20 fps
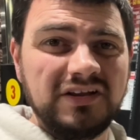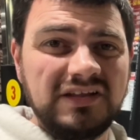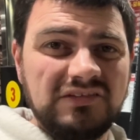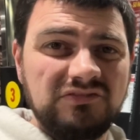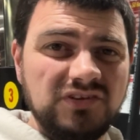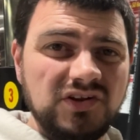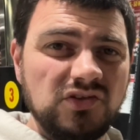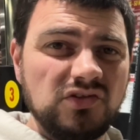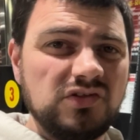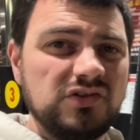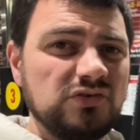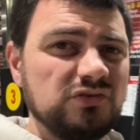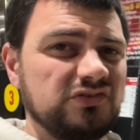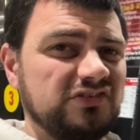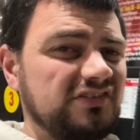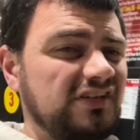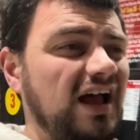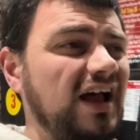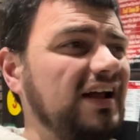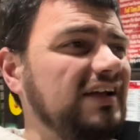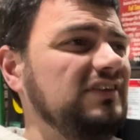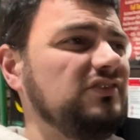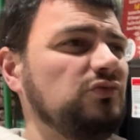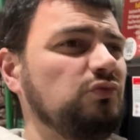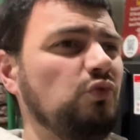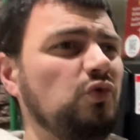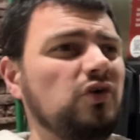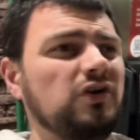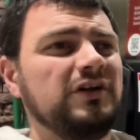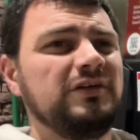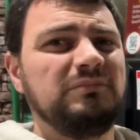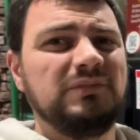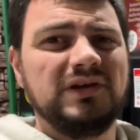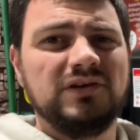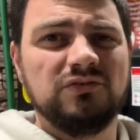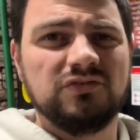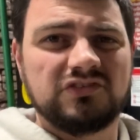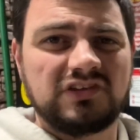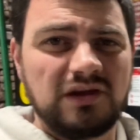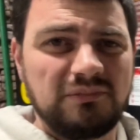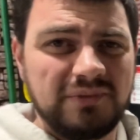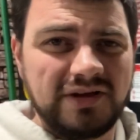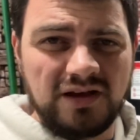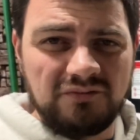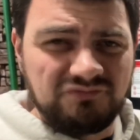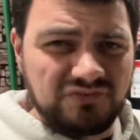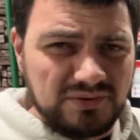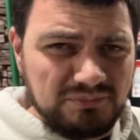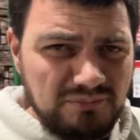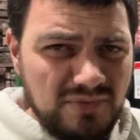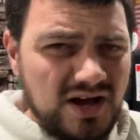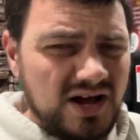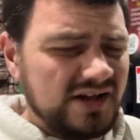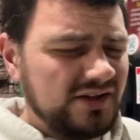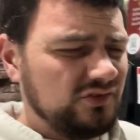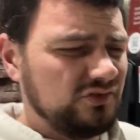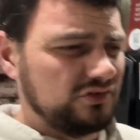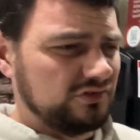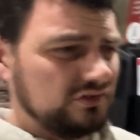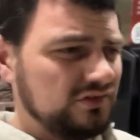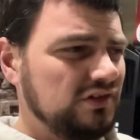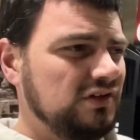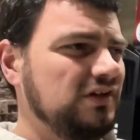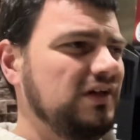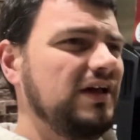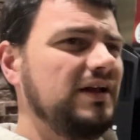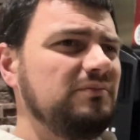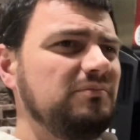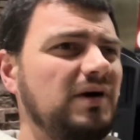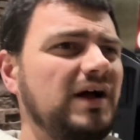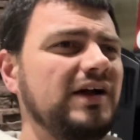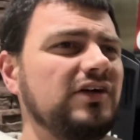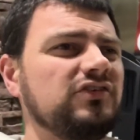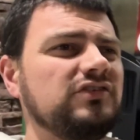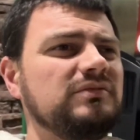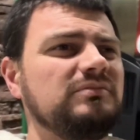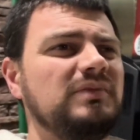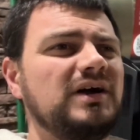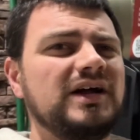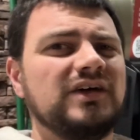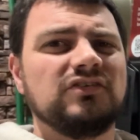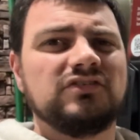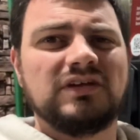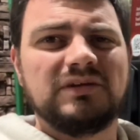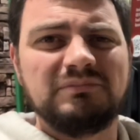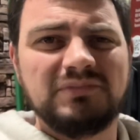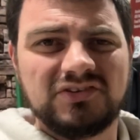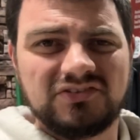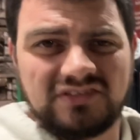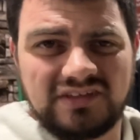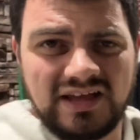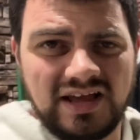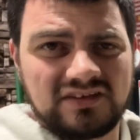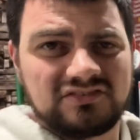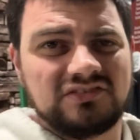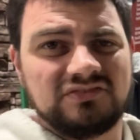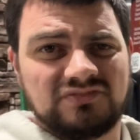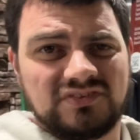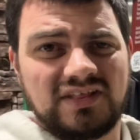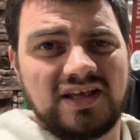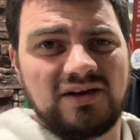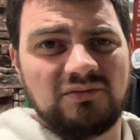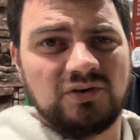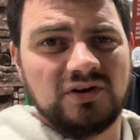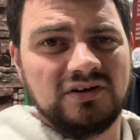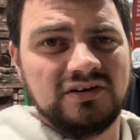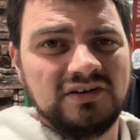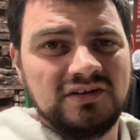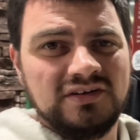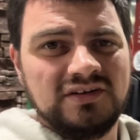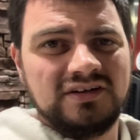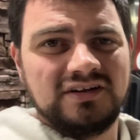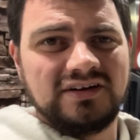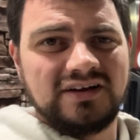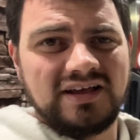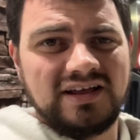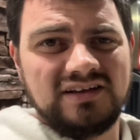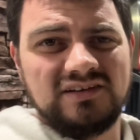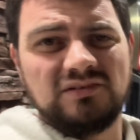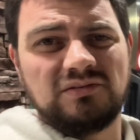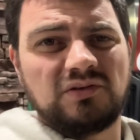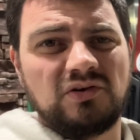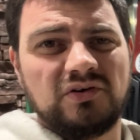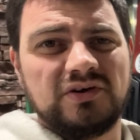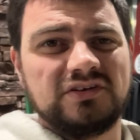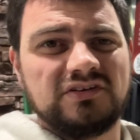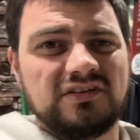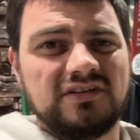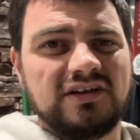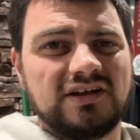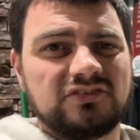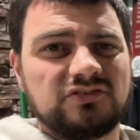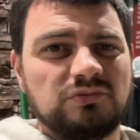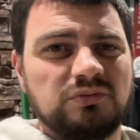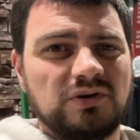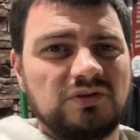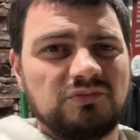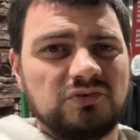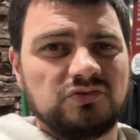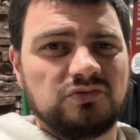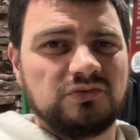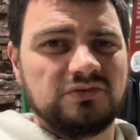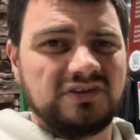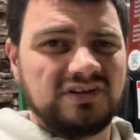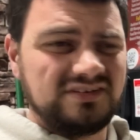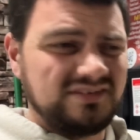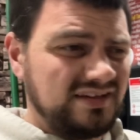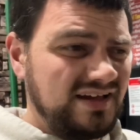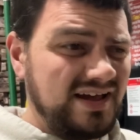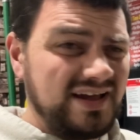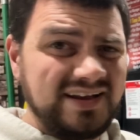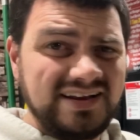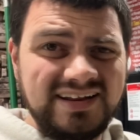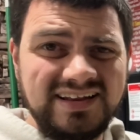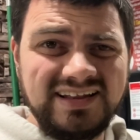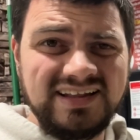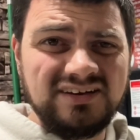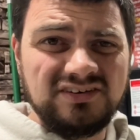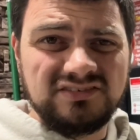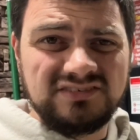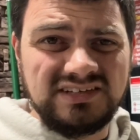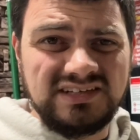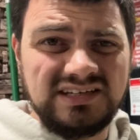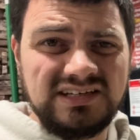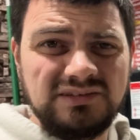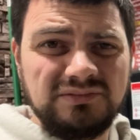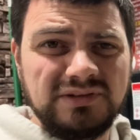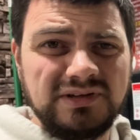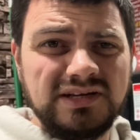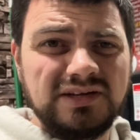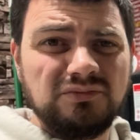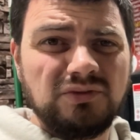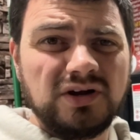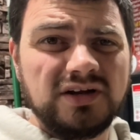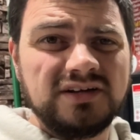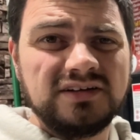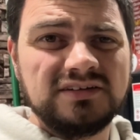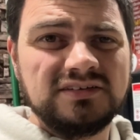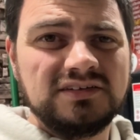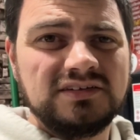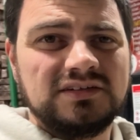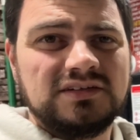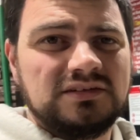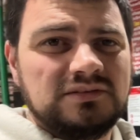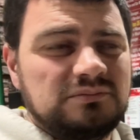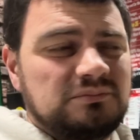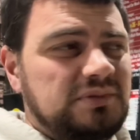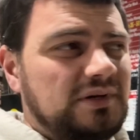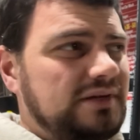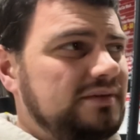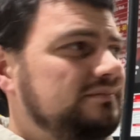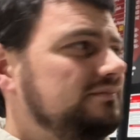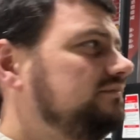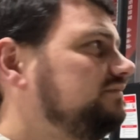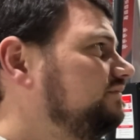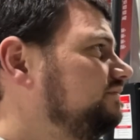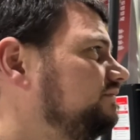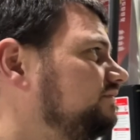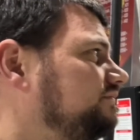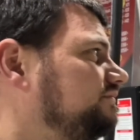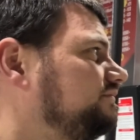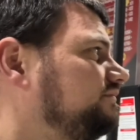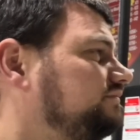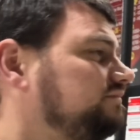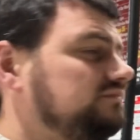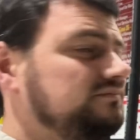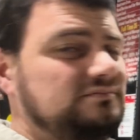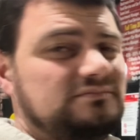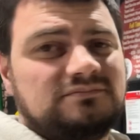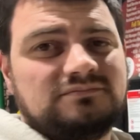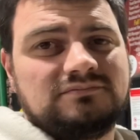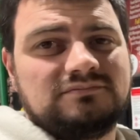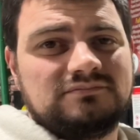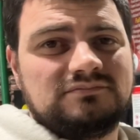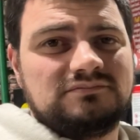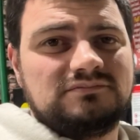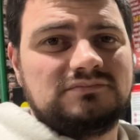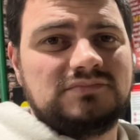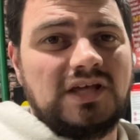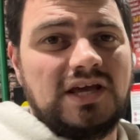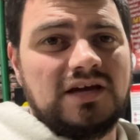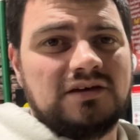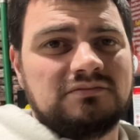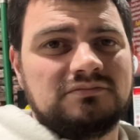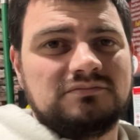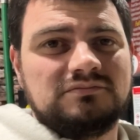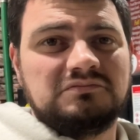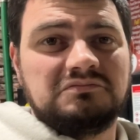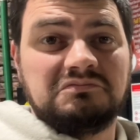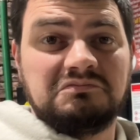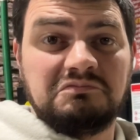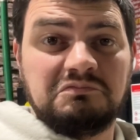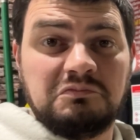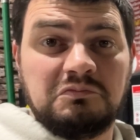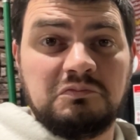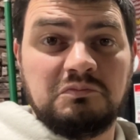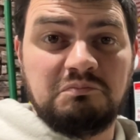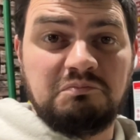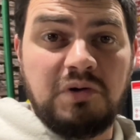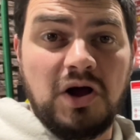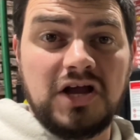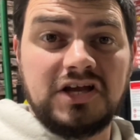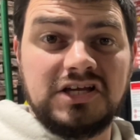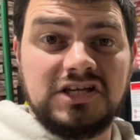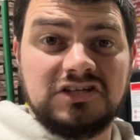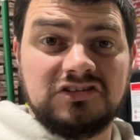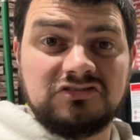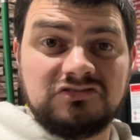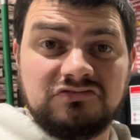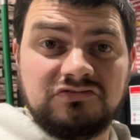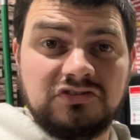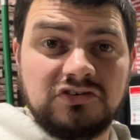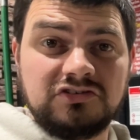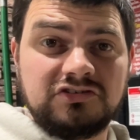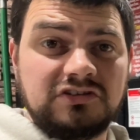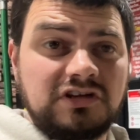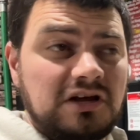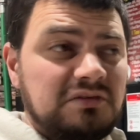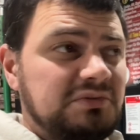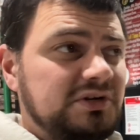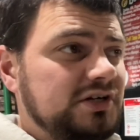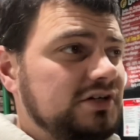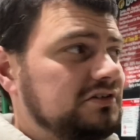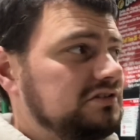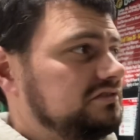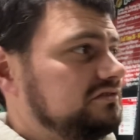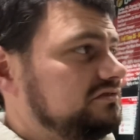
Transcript: Even though there were signs warning me it was coming up for miles and miles and miles, I missed the exit for that one. And I ended up going to the next one, which was a tiny little teeny weeny one. But yeah, Buc-ee's first time here.